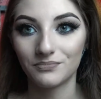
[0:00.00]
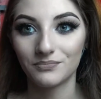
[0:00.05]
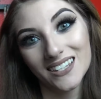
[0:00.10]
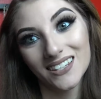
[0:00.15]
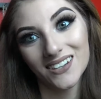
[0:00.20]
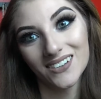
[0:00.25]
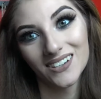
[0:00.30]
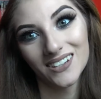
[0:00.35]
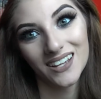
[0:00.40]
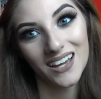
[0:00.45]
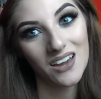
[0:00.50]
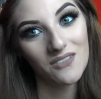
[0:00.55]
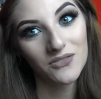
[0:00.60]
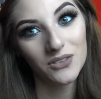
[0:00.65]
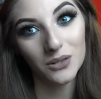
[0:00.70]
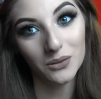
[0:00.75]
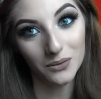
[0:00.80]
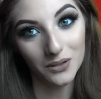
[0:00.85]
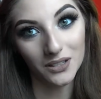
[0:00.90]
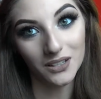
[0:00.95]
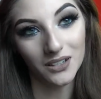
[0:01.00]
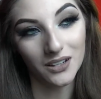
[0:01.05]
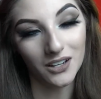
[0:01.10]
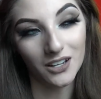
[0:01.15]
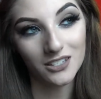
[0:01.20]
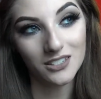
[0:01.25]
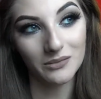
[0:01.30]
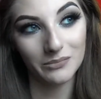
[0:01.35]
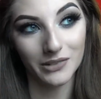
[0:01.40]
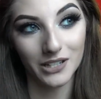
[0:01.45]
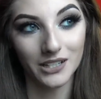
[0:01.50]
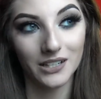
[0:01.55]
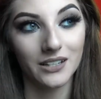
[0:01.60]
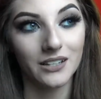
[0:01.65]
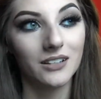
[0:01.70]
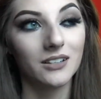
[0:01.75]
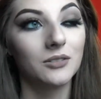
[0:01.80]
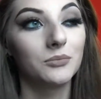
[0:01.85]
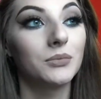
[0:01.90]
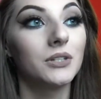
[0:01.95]
Sorry, I feel really awesome right
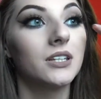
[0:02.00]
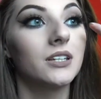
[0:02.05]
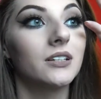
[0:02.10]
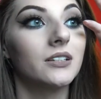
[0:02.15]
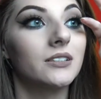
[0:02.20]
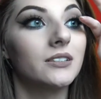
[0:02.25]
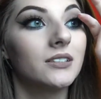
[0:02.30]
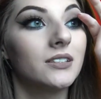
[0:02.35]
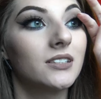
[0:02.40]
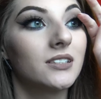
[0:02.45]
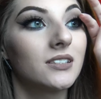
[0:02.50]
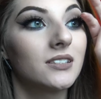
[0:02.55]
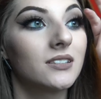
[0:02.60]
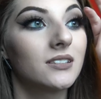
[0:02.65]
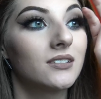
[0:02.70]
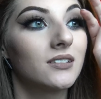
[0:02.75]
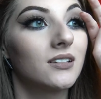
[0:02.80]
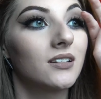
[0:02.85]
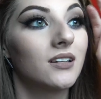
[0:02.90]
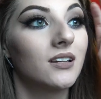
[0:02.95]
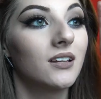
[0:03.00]
now because